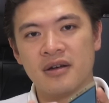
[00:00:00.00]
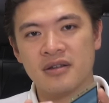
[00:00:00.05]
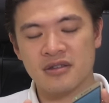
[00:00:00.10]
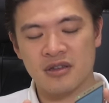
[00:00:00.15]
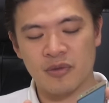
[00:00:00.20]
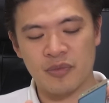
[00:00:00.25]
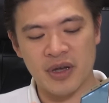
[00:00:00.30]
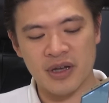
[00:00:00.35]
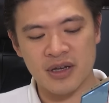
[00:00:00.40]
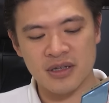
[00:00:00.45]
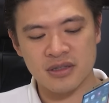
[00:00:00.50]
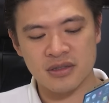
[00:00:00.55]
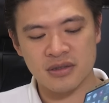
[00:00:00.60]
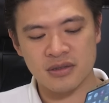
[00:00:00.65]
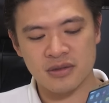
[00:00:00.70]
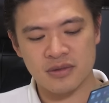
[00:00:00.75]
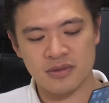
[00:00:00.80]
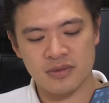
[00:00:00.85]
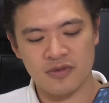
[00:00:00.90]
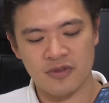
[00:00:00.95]

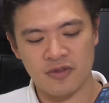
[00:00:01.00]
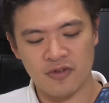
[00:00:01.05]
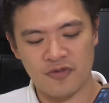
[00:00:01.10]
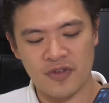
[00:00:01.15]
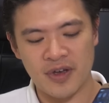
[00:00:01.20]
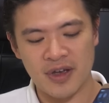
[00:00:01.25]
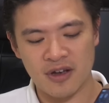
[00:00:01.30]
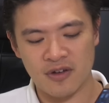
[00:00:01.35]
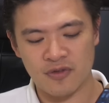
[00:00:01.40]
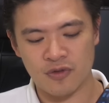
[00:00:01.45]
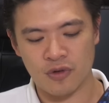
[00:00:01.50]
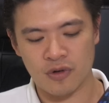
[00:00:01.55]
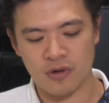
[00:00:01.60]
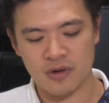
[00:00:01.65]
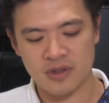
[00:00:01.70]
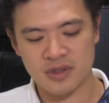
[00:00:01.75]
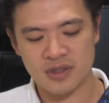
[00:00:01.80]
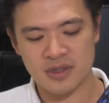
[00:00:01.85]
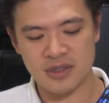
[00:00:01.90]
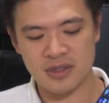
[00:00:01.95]
biggest thing, of
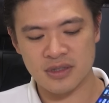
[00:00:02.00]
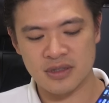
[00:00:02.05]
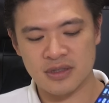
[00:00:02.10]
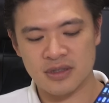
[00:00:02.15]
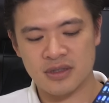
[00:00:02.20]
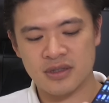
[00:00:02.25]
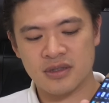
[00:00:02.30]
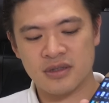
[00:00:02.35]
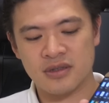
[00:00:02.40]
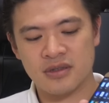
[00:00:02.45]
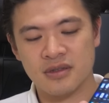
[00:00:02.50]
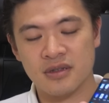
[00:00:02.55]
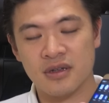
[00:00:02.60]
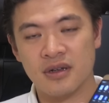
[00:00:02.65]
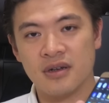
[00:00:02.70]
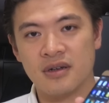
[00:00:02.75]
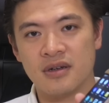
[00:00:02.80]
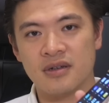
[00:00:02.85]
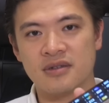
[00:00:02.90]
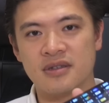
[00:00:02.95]
course, is
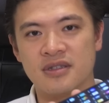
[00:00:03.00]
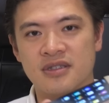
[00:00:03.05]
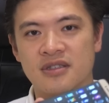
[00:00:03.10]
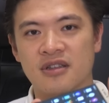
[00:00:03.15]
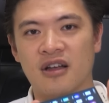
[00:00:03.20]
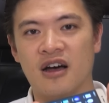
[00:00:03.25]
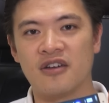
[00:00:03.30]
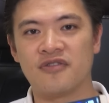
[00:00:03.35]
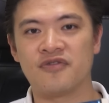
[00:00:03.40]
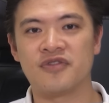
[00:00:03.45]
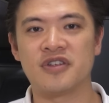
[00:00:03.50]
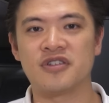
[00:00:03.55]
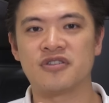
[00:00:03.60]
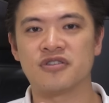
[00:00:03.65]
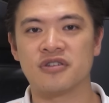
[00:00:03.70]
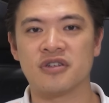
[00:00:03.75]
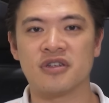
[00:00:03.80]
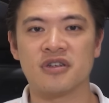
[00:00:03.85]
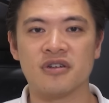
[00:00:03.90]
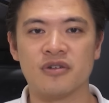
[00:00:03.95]
this live
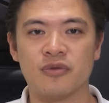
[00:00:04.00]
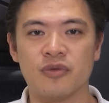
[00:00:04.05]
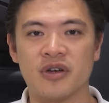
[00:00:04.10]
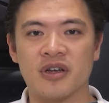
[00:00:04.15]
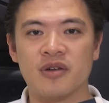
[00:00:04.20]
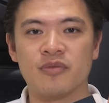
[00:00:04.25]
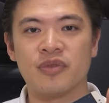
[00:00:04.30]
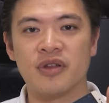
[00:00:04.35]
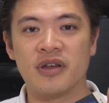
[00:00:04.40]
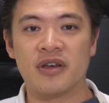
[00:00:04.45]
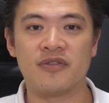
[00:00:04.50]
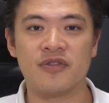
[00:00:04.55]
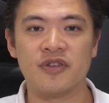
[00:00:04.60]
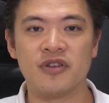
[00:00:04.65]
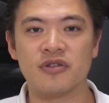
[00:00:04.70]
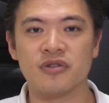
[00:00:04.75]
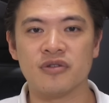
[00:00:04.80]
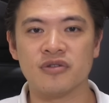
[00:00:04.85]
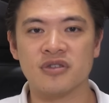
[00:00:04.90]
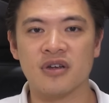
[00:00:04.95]
feature here. We can play
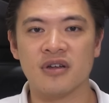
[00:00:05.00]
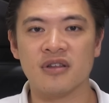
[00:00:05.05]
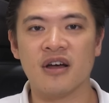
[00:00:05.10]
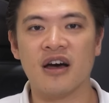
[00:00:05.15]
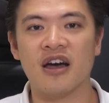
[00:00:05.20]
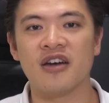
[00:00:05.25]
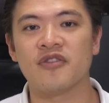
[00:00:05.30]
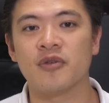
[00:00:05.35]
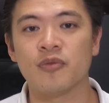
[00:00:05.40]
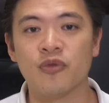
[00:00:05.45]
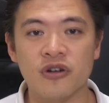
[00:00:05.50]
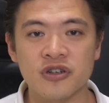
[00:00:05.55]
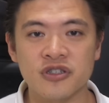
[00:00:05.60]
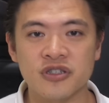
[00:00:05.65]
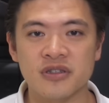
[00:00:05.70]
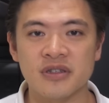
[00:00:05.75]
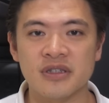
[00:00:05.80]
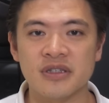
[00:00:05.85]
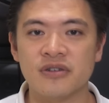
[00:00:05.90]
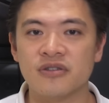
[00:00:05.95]
videos on live.
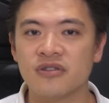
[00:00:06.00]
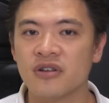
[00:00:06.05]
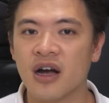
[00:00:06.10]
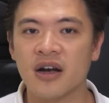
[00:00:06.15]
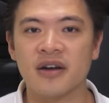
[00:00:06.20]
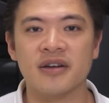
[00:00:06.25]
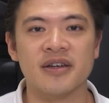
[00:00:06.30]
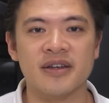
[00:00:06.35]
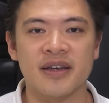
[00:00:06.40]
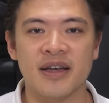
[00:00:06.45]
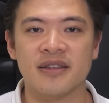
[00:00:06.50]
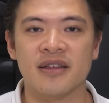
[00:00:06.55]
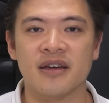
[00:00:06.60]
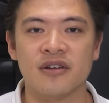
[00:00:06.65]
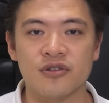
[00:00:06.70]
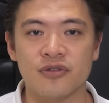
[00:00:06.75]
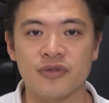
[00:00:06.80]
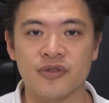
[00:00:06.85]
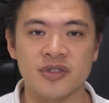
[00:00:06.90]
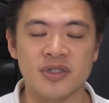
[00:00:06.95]
Unfortunately, you're not going to get
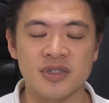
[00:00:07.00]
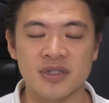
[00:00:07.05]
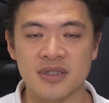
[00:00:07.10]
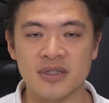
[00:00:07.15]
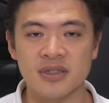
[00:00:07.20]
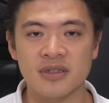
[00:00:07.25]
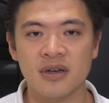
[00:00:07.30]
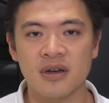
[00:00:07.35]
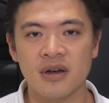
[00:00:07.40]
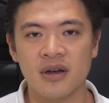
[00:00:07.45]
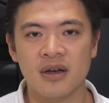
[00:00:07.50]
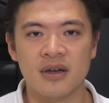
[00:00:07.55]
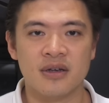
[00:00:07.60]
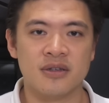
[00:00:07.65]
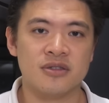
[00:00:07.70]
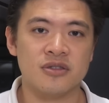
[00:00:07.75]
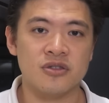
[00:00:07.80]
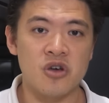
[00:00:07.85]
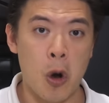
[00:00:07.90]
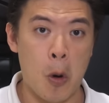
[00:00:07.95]
that overseas.
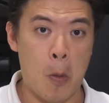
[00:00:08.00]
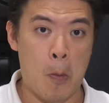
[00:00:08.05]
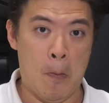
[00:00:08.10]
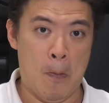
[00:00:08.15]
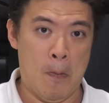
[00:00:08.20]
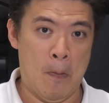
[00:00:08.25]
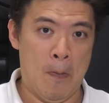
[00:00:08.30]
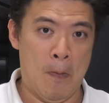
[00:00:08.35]
So,